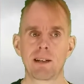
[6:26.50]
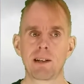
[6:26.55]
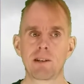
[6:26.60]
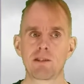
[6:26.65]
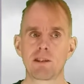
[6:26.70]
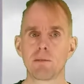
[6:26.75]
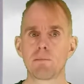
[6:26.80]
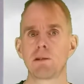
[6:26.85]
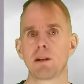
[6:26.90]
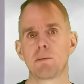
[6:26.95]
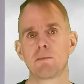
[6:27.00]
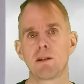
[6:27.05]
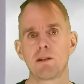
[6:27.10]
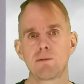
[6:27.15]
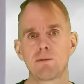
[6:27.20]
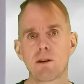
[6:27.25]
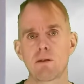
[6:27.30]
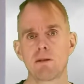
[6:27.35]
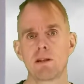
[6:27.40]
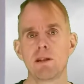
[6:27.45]
Now, sometimes
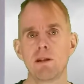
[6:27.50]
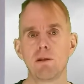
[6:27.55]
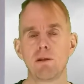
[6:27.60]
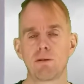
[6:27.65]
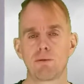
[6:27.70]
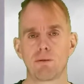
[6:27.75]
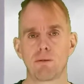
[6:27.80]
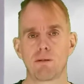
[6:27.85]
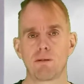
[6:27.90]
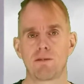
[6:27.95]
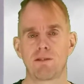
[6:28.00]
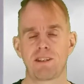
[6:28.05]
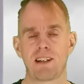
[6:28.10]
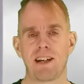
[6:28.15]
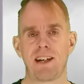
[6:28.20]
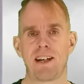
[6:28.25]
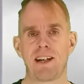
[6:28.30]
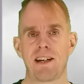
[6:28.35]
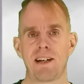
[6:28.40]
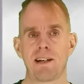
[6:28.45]
it's very useful
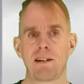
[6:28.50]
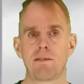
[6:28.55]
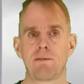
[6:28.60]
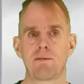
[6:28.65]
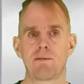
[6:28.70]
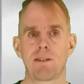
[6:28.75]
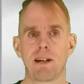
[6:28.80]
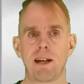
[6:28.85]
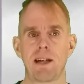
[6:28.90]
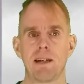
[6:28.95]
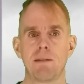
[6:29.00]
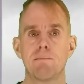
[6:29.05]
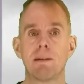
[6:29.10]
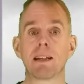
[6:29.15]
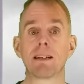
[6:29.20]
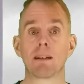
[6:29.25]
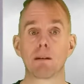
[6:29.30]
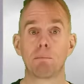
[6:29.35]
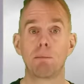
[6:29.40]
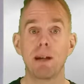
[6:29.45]
to have a
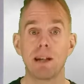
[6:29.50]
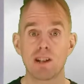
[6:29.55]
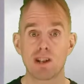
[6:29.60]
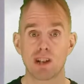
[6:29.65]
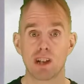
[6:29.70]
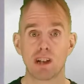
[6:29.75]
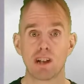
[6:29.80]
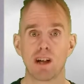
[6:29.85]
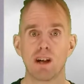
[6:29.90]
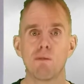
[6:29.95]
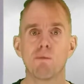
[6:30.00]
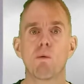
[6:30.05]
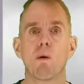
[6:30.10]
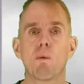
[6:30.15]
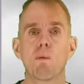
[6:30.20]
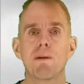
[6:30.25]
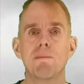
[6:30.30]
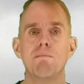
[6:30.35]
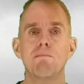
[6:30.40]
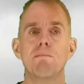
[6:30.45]
mental picture of
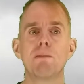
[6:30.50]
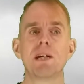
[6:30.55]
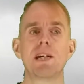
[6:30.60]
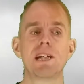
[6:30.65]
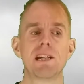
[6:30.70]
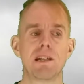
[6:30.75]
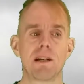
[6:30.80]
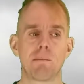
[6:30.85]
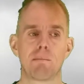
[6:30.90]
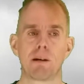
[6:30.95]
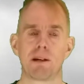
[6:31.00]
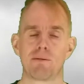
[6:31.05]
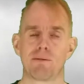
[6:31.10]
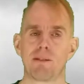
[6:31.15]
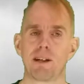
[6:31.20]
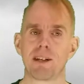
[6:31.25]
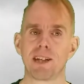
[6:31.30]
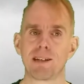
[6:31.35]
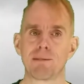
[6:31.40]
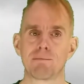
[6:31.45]
what we mean by
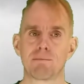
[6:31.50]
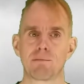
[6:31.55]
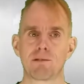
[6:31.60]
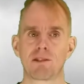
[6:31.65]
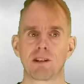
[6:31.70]
flooding.